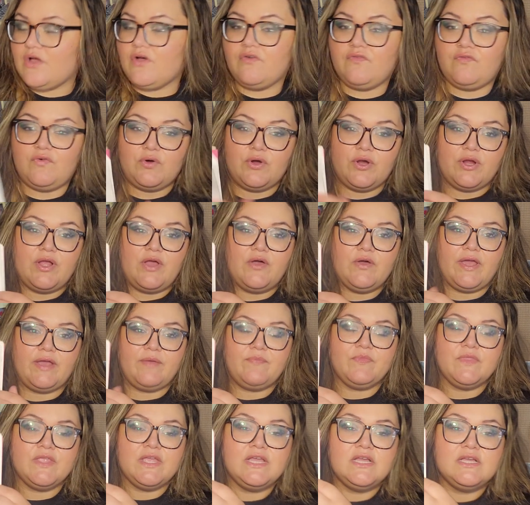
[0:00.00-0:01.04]
4. Okay,
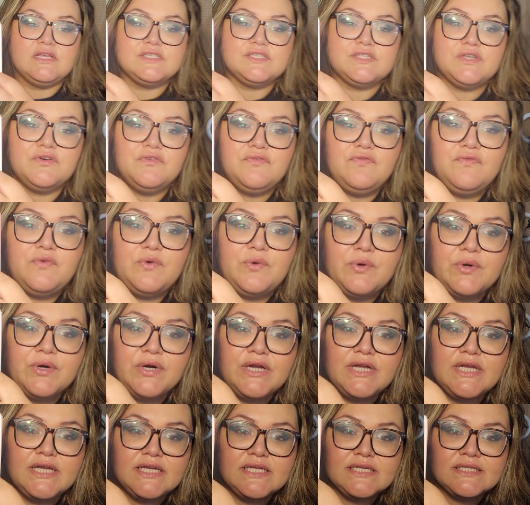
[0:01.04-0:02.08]
so
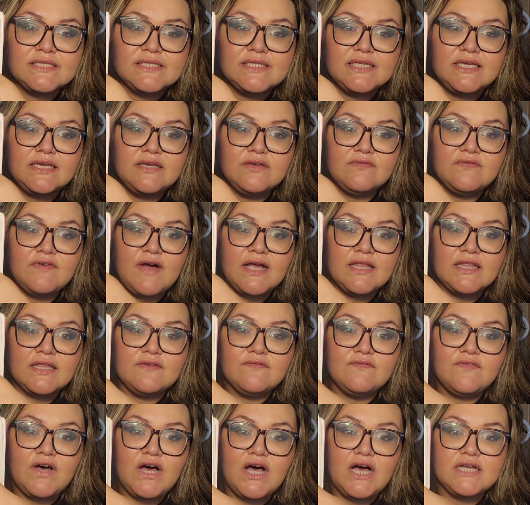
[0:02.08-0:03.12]
4 is the
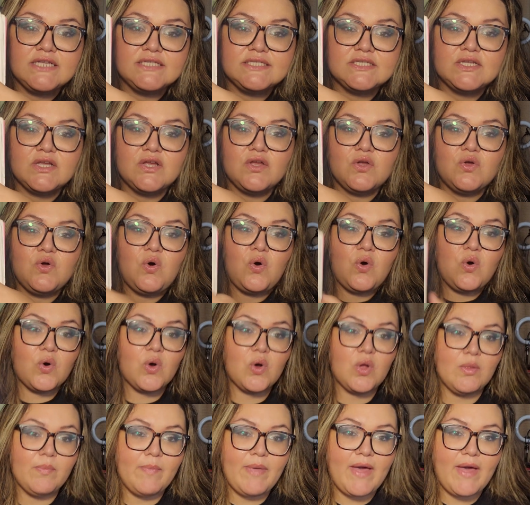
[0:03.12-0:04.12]
Violet Voss Coral